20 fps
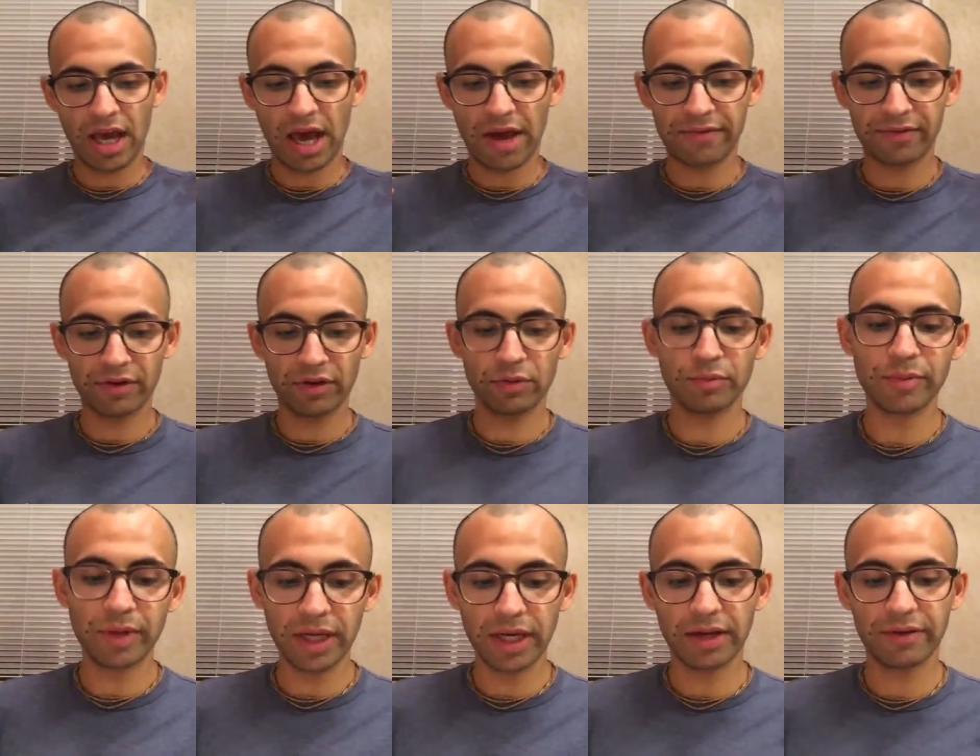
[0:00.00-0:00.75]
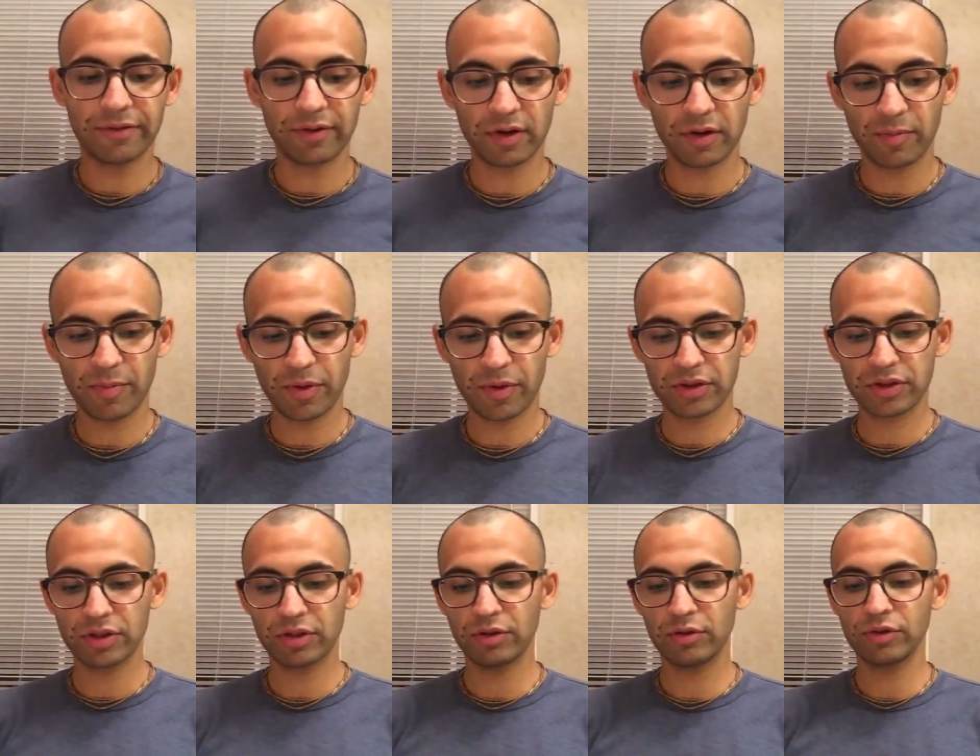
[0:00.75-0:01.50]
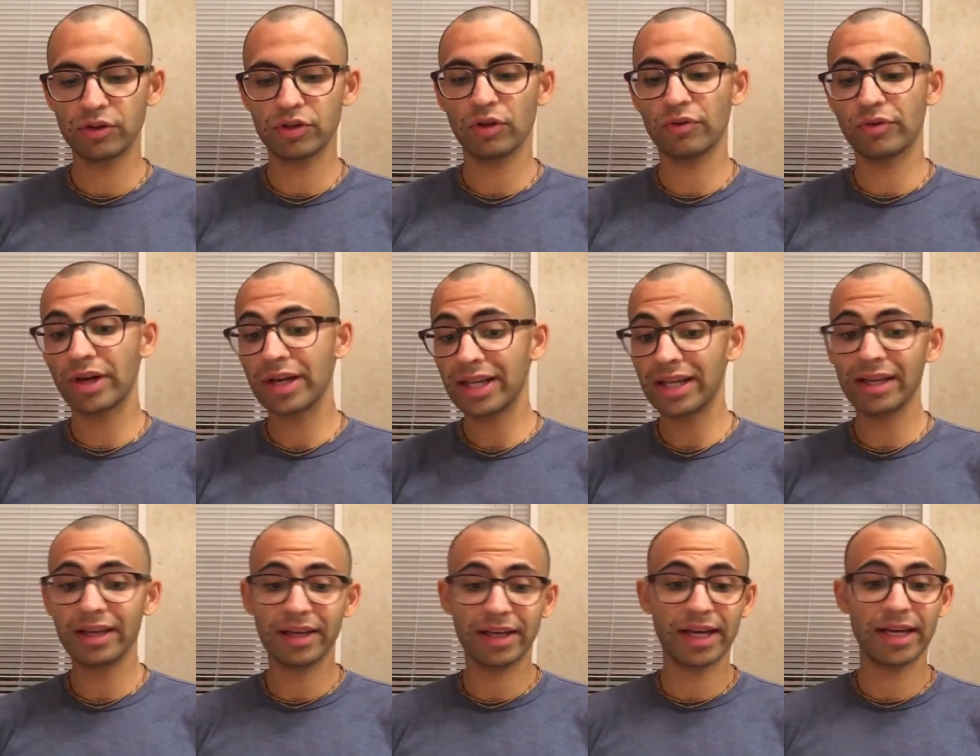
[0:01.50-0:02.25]
have no meaning for a person who is
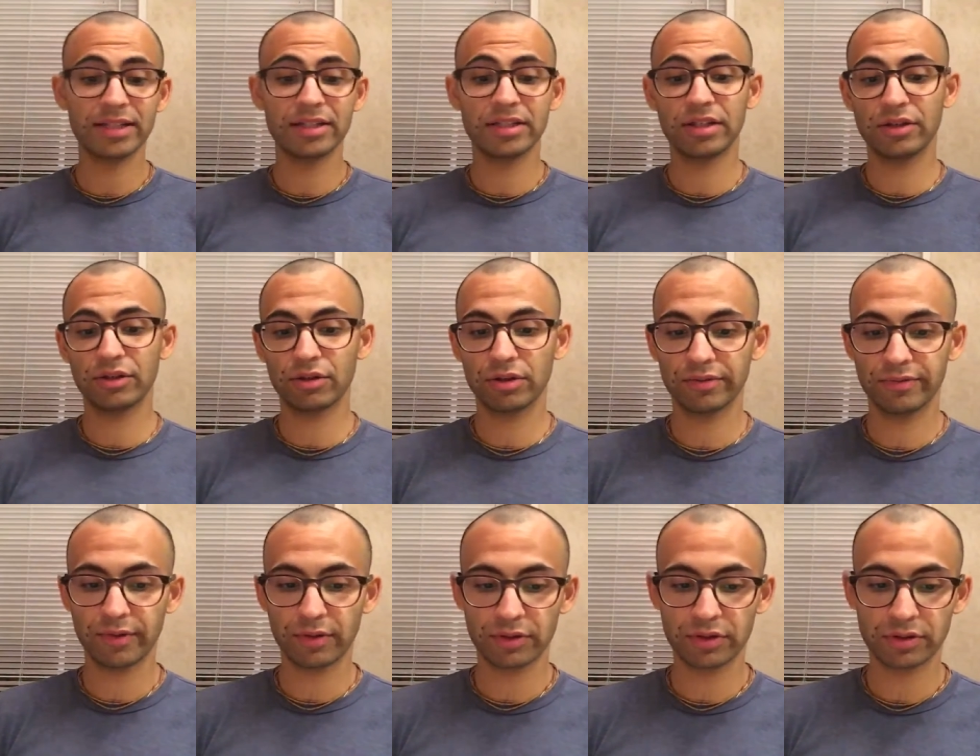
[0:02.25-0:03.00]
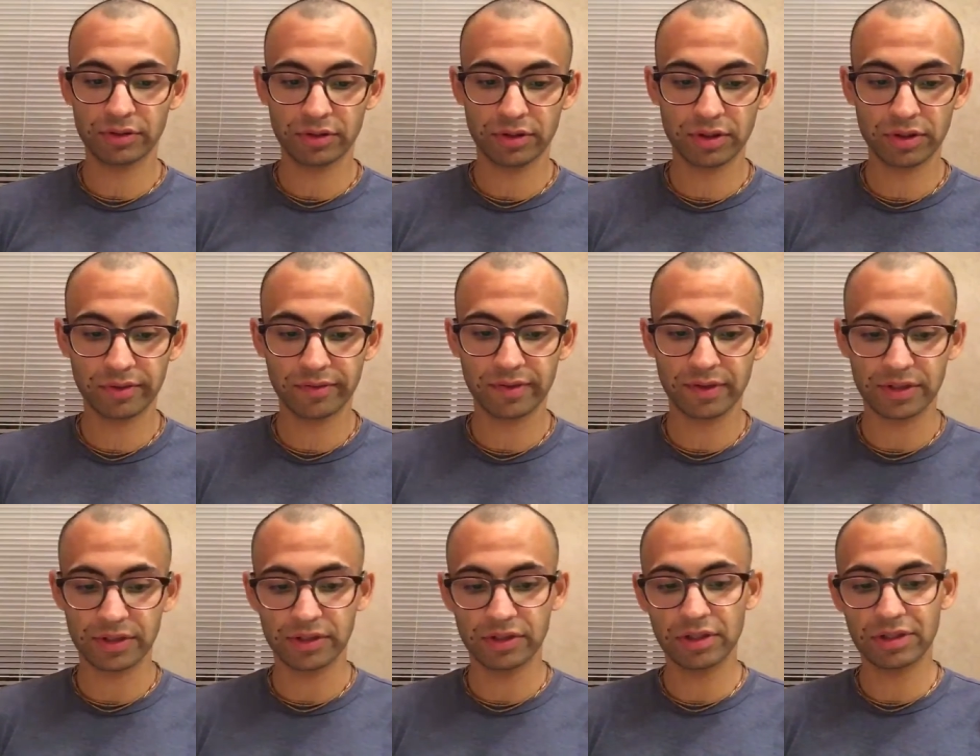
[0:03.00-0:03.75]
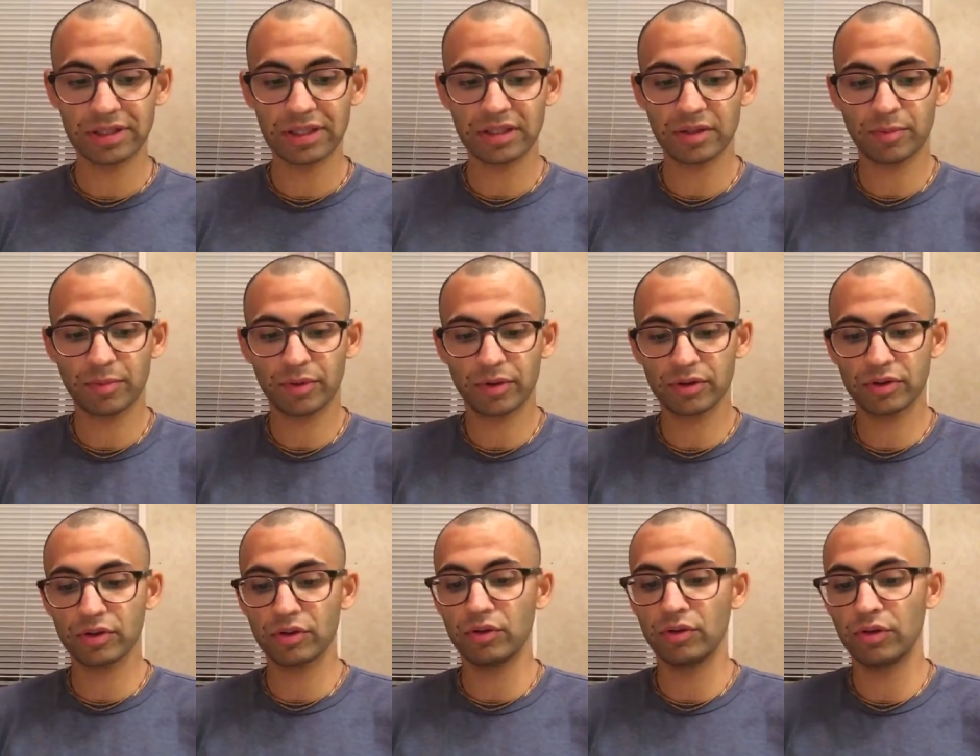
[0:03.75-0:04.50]
already engaged in your devotional service, just as a
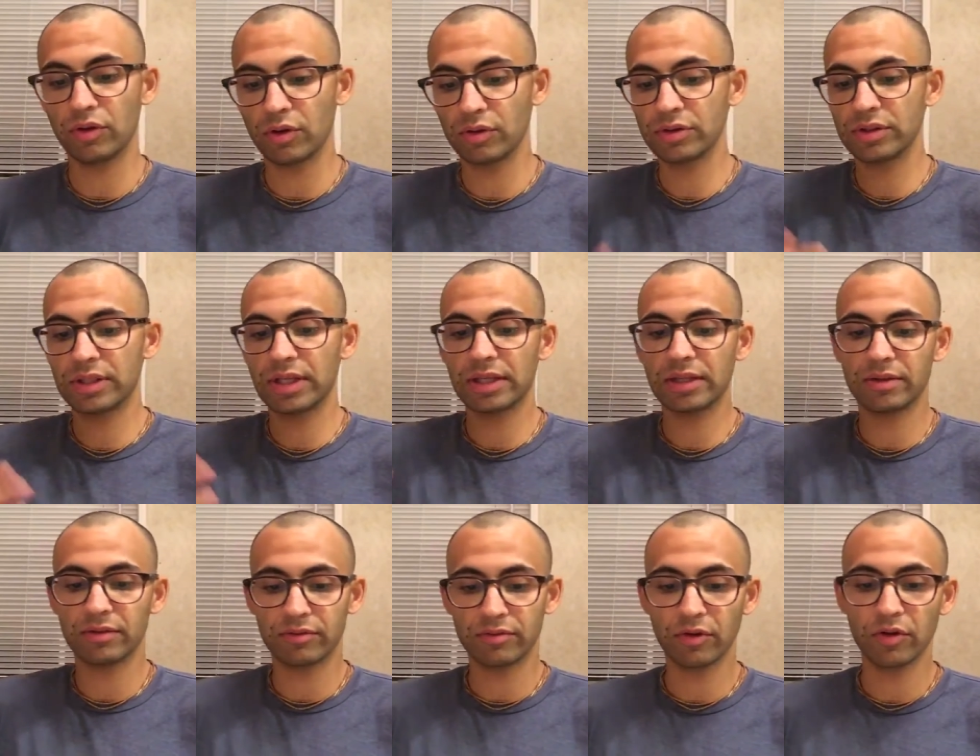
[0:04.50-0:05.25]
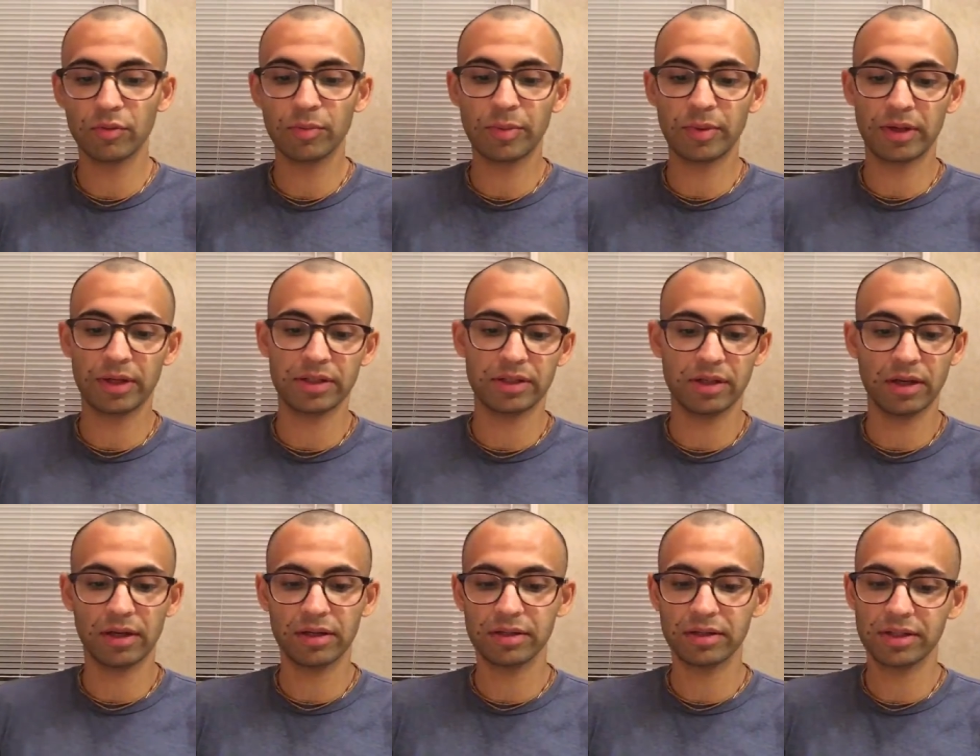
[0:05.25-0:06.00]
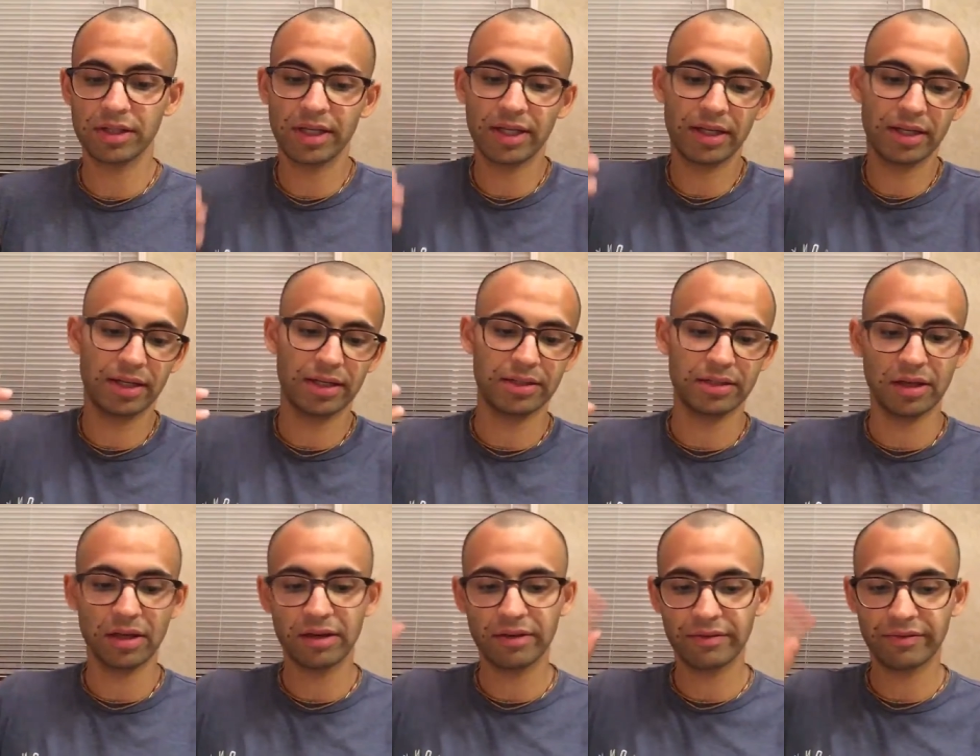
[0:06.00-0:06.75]
person who knows that the rope is not a snake is
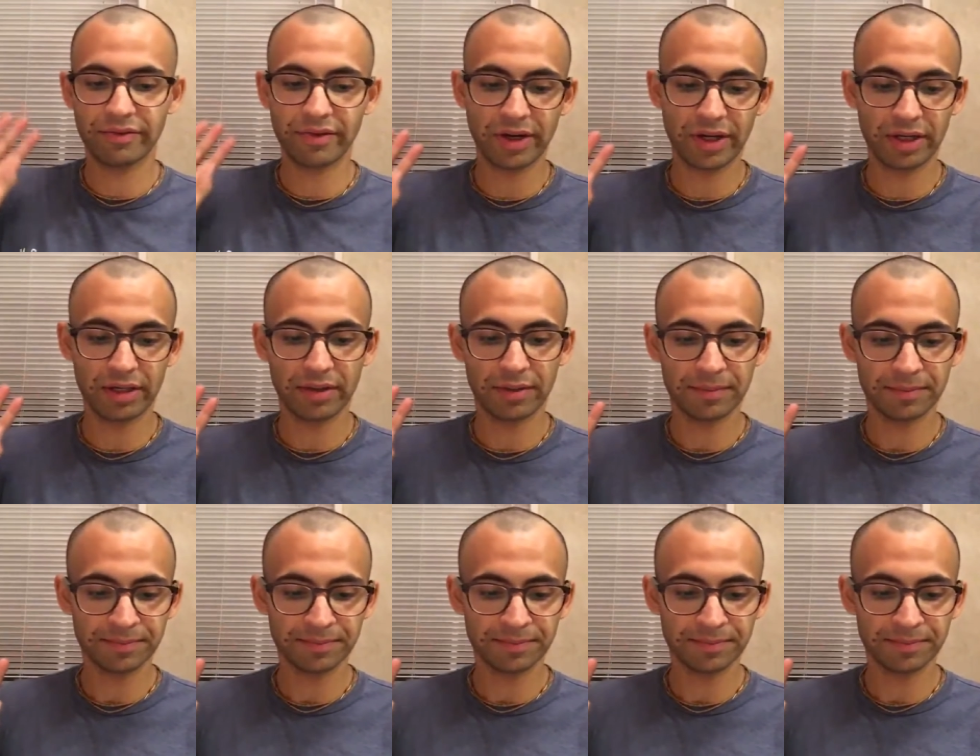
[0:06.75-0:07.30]
unafraid.